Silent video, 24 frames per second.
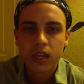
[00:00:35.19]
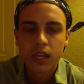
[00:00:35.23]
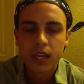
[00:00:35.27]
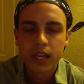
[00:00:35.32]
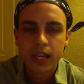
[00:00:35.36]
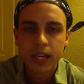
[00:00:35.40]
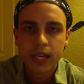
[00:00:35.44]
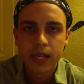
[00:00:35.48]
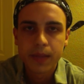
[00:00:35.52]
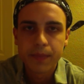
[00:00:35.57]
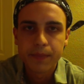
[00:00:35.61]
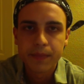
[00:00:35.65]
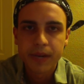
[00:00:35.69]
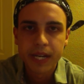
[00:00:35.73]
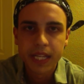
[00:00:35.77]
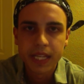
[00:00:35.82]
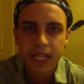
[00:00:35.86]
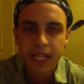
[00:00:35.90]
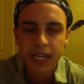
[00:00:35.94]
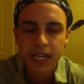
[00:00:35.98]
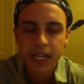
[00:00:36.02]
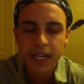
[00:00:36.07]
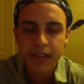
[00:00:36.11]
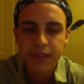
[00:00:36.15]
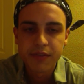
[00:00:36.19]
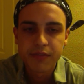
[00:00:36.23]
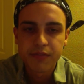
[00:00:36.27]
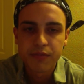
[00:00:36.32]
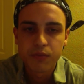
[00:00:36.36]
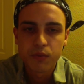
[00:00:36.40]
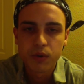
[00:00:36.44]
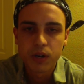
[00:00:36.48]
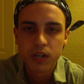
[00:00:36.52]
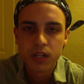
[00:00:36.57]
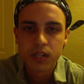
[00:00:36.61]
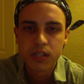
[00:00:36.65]
And my life
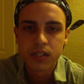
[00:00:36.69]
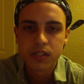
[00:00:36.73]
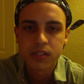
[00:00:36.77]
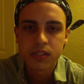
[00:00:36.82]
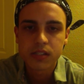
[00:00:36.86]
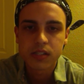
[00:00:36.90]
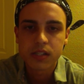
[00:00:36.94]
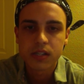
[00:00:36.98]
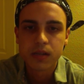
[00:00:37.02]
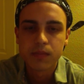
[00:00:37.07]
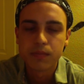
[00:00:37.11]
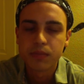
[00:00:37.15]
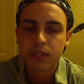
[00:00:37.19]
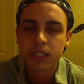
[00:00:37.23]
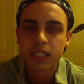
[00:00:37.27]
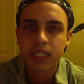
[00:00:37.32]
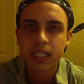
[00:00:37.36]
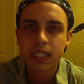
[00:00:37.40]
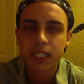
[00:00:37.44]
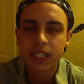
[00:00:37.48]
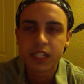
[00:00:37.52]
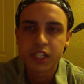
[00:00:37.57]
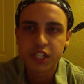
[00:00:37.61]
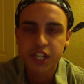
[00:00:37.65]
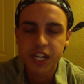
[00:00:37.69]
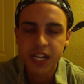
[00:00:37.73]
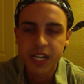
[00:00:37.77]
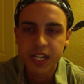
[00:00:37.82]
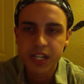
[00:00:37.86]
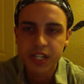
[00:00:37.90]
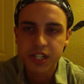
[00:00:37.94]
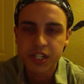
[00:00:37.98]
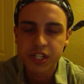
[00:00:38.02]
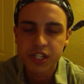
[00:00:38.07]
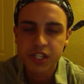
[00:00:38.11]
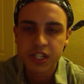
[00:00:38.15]
was completely
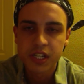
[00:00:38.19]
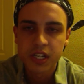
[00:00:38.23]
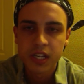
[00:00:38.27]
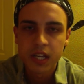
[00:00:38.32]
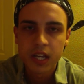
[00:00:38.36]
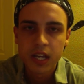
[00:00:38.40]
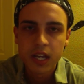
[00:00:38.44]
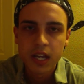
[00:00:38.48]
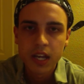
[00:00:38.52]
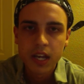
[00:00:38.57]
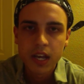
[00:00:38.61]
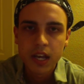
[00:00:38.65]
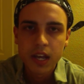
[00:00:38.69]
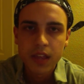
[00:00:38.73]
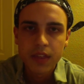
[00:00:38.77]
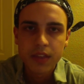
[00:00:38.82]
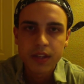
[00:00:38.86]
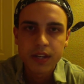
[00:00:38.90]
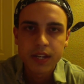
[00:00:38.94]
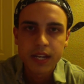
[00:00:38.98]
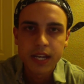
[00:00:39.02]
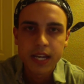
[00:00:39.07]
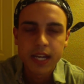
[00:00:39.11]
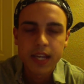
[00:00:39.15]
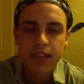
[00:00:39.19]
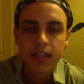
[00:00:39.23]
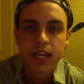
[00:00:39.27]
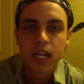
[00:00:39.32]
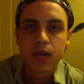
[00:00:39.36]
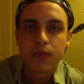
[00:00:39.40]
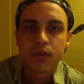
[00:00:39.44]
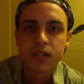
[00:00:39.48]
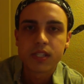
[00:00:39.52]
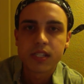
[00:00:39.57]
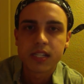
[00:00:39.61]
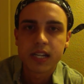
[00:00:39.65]
changed the day that I
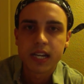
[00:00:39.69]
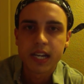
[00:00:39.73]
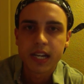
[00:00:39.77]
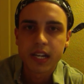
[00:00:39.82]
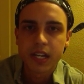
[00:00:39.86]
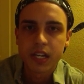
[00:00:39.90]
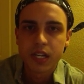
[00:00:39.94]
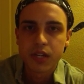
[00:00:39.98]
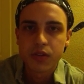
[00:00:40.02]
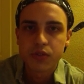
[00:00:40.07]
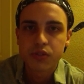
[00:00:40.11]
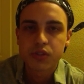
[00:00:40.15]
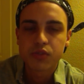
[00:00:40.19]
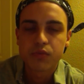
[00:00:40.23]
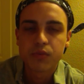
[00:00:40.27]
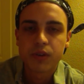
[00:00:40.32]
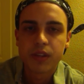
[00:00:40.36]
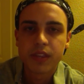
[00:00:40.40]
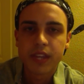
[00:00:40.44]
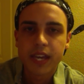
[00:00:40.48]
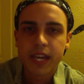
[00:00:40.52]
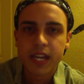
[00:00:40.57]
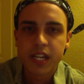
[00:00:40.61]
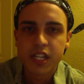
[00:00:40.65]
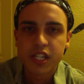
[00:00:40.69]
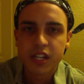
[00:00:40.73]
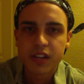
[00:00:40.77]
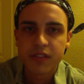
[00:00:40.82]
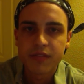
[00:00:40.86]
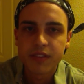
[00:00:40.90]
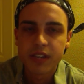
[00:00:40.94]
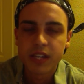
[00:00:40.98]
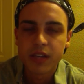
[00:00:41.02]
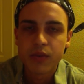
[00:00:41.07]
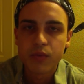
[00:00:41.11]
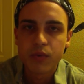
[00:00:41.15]
was diagnosed with
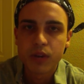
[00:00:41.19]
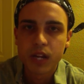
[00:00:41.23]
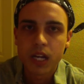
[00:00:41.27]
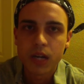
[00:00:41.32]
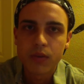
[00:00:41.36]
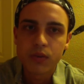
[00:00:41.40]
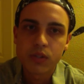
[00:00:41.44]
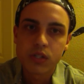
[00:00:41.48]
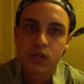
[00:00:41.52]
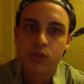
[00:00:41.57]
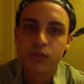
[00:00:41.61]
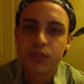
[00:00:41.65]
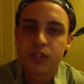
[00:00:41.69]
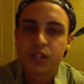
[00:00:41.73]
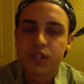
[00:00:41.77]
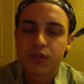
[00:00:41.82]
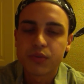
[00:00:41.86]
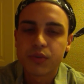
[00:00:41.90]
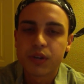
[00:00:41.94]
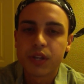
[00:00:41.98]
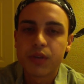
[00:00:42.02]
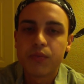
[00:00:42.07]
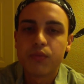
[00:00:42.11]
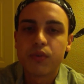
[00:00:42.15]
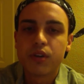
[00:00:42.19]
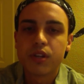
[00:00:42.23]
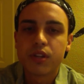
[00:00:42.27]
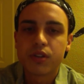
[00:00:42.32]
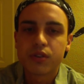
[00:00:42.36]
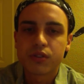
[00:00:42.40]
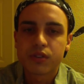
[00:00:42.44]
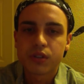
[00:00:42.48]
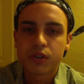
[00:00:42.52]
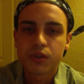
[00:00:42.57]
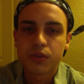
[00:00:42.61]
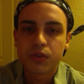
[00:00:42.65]
HIV when I was only 21
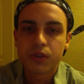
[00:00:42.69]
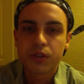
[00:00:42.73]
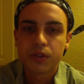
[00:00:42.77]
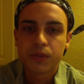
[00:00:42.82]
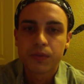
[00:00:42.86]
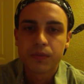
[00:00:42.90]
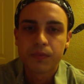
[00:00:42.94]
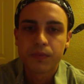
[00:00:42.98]
years old.